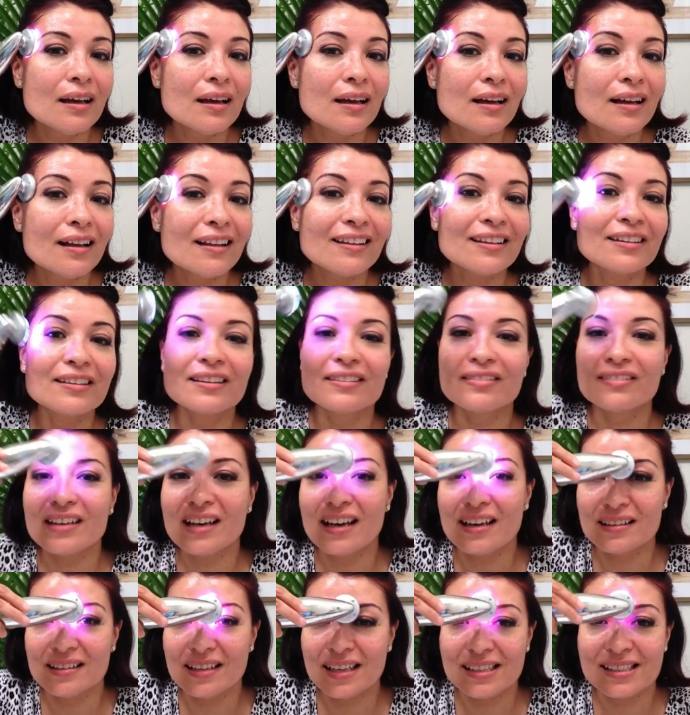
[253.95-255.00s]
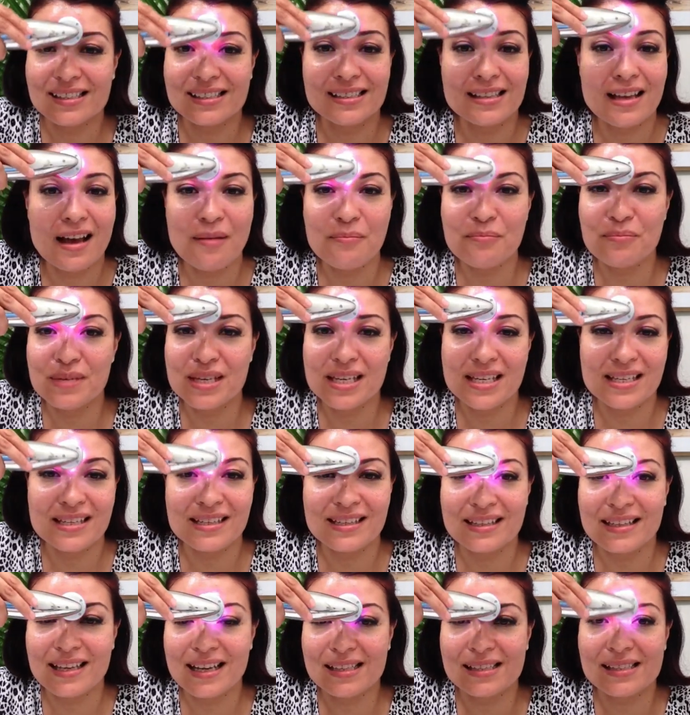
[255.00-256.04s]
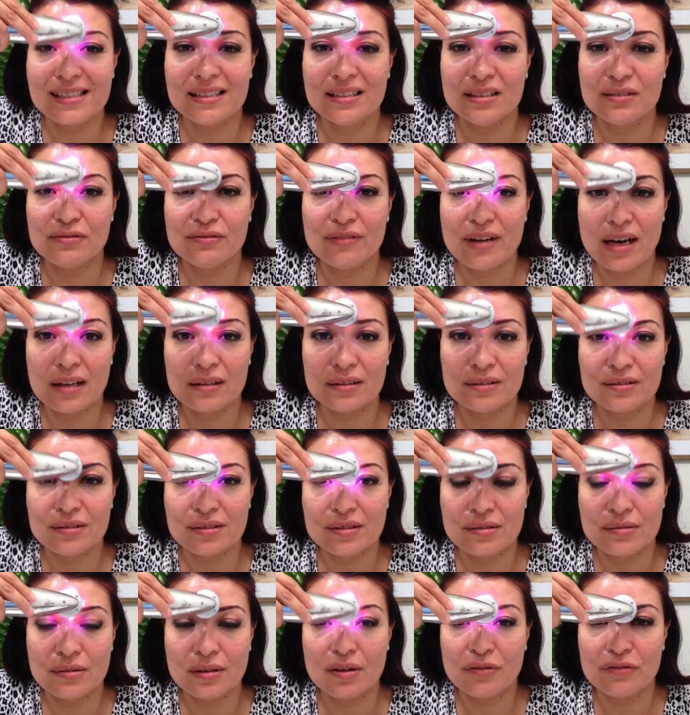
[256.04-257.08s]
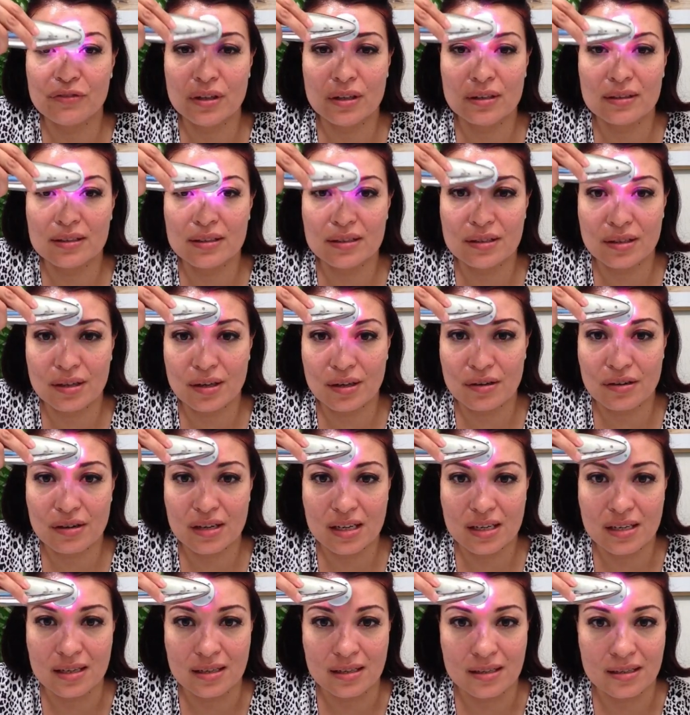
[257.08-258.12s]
Look at that. That's not me. That's an involuntary